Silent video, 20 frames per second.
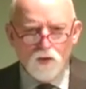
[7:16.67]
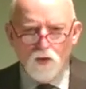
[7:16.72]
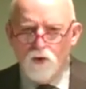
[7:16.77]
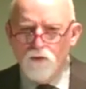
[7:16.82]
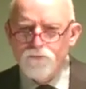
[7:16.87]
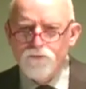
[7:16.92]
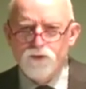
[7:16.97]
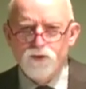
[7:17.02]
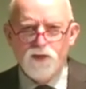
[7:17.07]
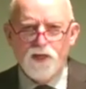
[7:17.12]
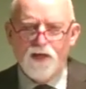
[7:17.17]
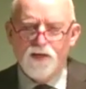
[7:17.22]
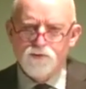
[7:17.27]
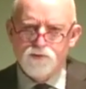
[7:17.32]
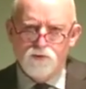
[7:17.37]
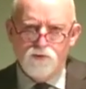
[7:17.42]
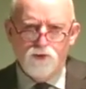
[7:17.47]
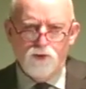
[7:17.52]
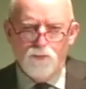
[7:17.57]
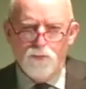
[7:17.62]
or if your
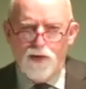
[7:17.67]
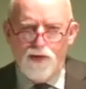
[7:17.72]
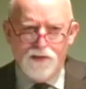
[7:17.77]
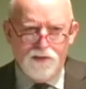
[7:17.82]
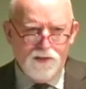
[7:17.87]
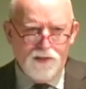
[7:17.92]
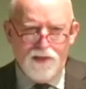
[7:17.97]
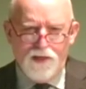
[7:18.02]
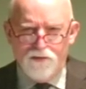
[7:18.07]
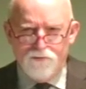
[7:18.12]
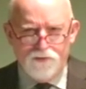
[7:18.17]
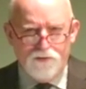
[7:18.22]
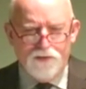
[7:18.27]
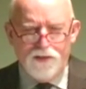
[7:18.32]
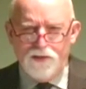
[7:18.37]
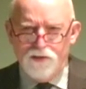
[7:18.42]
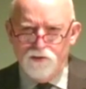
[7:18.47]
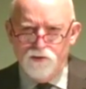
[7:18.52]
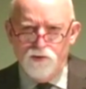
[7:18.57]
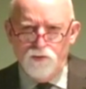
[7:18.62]
child's on your bank account that
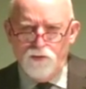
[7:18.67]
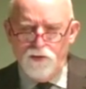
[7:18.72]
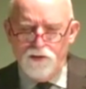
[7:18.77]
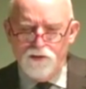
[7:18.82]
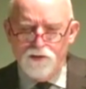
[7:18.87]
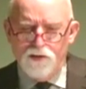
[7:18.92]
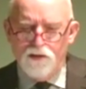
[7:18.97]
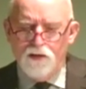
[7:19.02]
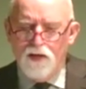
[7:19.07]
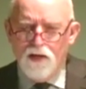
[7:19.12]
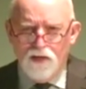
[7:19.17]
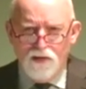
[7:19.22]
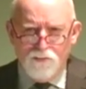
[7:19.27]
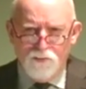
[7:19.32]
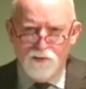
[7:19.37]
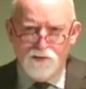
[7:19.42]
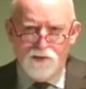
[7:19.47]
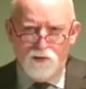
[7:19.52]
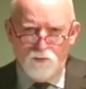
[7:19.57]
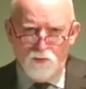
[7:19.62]
they can do anything,
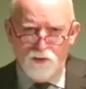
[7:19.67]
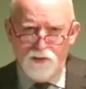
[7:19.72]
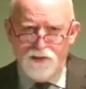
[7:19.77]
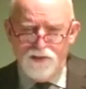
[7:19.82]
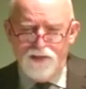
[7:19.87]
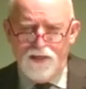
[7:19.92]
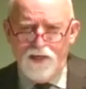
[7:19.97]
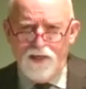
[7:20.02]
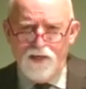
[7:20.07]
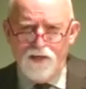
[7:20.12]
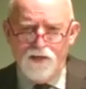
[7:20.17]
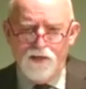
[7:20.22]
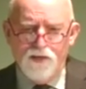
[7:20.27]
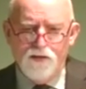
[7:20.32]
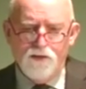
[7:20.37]
but they really can't.